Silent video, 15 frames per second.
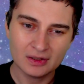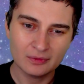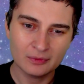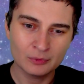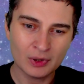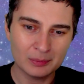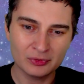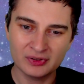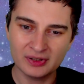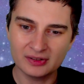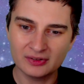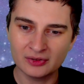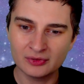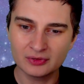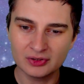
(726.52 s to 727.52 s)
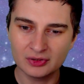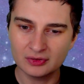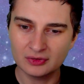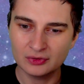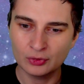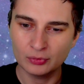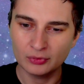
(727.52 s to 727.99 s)
Represents, you know,
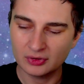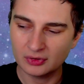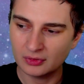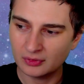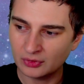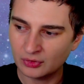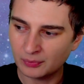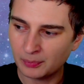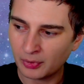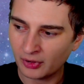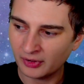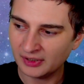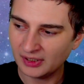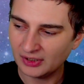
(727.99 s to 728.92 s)
your body,